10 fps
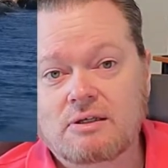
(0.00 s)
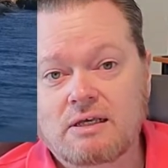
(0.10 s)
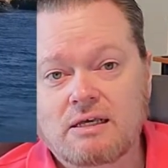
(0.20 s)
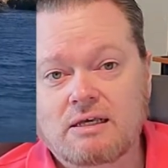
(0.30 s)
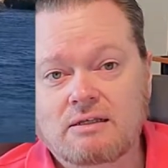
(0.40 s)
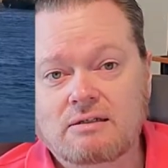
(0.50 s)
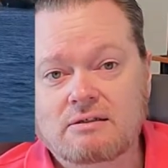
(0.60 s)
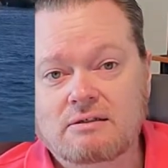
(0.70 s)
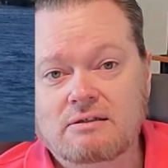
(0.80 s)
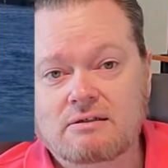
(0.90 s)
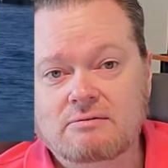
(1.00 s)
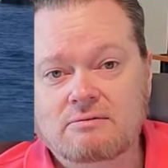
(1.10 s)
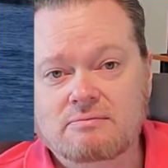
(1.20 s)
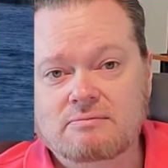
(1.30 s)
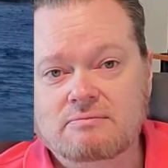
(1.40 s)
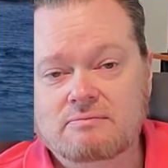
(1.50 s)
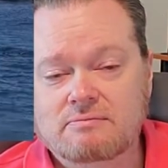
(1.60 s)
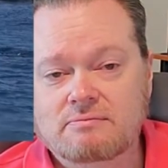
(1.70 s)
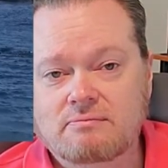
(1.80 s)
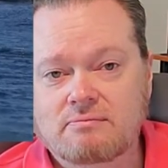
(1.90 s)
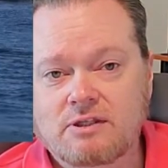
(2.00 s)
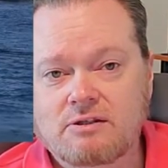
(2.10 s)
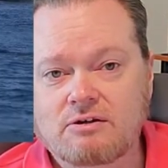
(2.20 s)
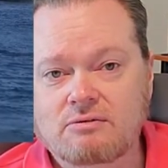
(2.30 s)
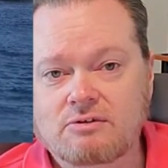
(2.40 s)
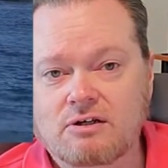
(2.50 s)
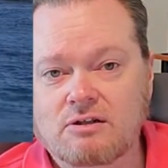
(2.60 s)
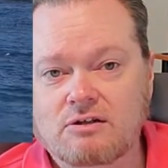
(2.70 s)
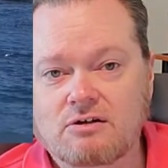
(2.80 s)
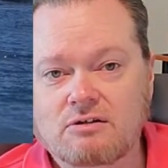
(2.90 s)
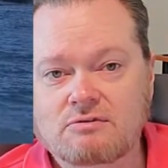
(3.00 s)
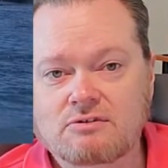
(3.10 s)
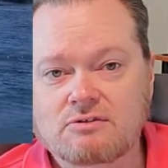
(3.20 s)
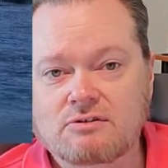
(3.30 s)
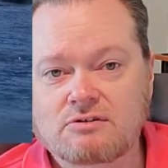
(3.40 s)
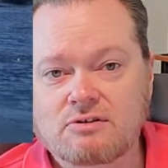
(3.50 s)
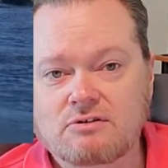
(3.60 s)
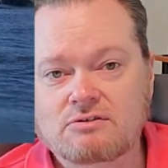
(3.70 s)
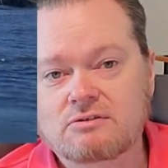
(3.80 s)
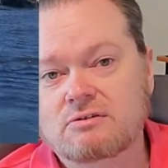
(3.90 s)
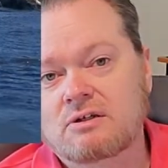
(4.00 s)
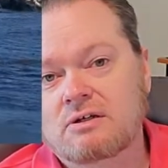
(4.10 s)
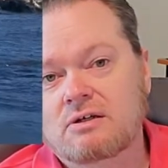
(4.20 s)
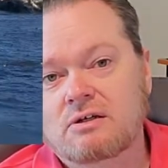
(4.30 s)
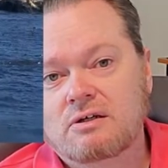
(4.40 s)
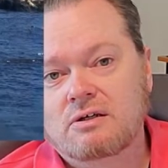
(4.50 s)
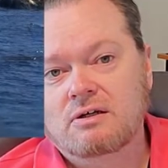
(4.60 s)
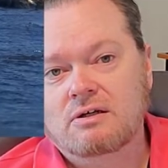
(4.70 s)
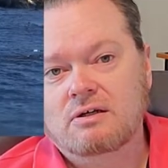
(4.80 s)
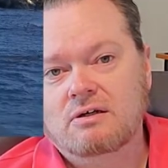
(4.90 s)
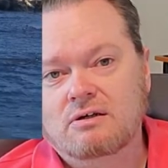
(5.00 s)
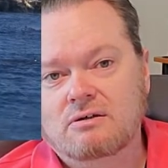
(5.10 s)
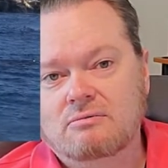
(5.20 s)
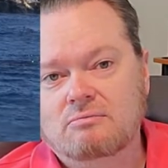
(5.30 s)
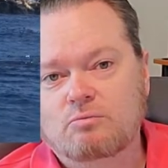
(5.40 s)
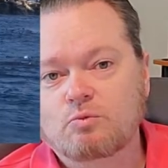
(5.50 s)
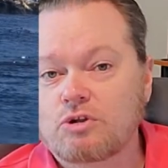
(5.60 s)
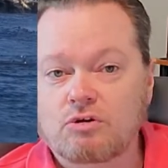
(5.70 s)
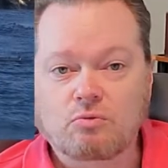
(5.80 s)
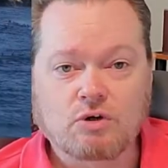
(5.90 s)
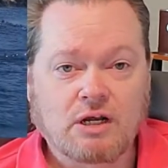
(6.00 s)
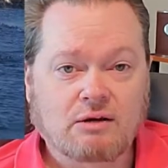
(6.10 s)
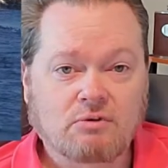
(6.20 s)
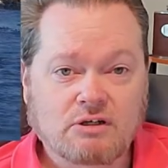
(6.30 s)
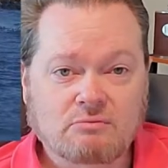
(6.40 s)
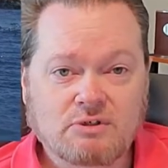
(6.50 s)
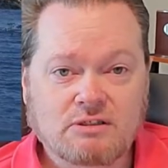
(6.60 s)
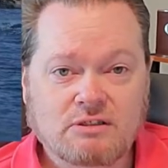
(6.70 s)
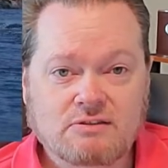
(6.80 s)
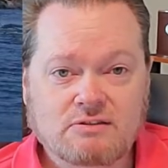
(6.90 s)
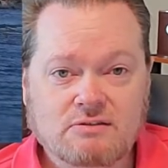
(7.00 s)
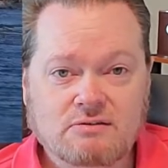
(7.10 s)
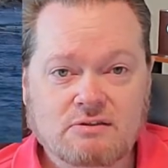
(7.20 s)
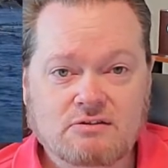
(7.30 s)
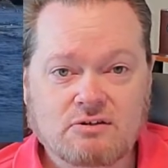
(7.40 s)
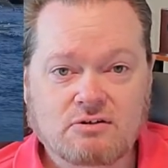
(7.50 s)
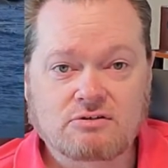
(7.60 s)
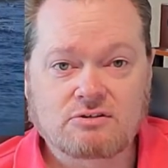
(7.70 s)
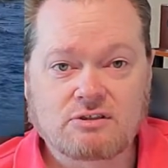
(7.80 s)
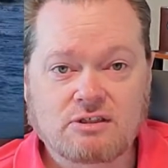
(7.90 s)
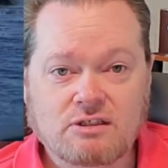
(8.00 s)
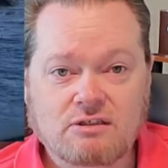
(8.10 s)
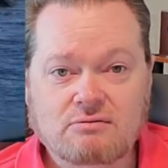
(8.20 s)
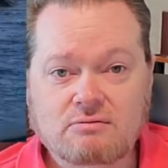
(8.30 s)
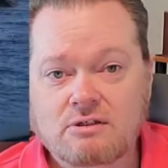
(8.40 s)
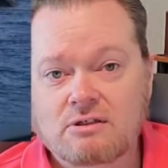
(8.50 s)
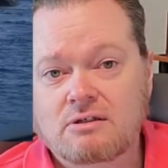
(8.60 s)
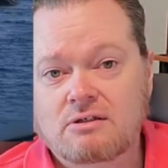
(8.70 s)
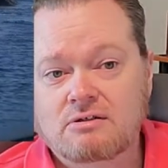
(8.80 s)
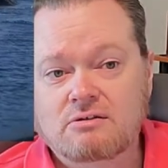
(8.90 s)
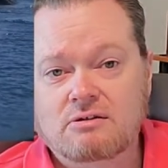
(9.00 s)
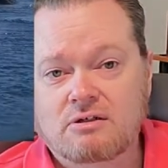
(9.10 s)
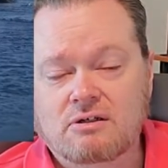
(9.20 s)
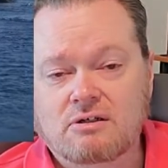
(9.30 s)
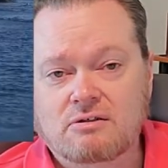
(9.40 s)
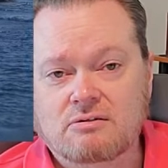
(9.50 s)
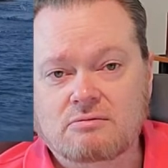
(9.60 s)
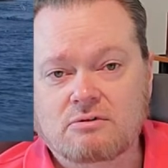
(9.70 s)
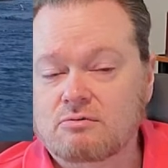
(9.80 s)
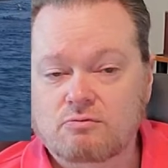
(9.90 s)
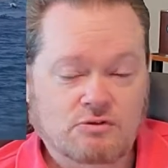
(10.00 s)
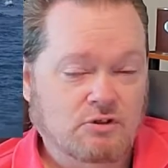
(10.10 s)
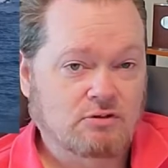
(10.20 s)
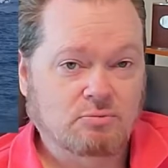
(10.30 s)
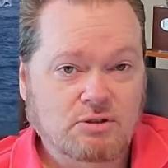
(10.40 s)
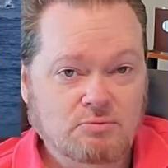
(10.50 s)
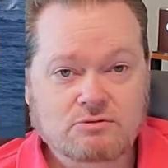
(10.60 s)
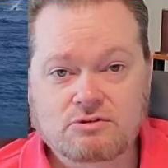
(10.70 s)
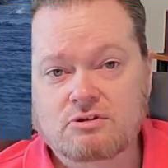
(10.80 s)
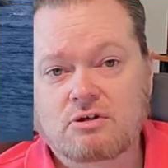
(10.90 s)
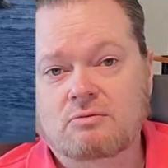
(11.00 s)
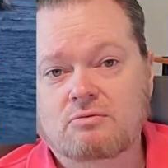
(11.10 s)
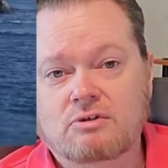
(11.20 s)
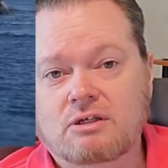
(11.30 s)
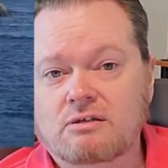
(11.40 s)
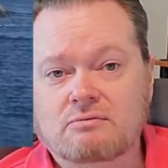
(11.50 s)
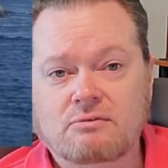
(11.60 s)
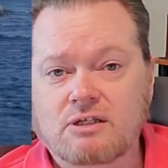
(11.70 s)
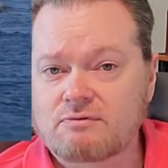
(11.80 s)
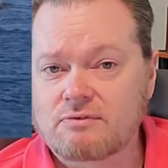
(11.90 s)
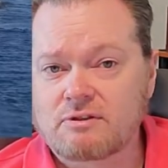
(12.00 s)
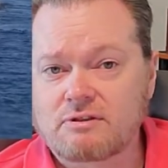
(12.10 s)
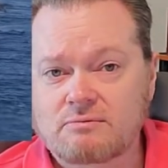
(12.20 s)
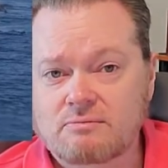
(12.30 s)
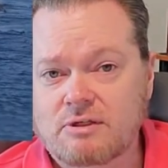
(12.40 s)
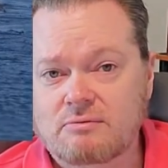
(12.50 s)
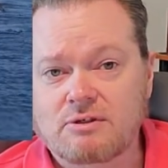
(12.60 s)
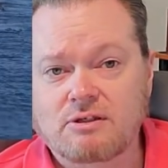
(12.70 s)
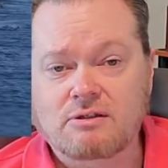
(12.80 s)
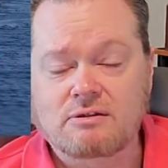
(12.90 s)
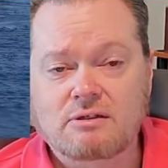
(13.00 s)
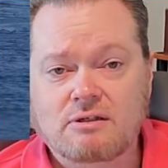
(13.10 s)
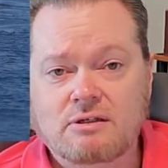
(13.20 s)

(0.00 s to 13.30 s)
and all in all, it was a good excursion. Would I recommend this excursion again, or to other people? Sure, yeah, definitely. I mean,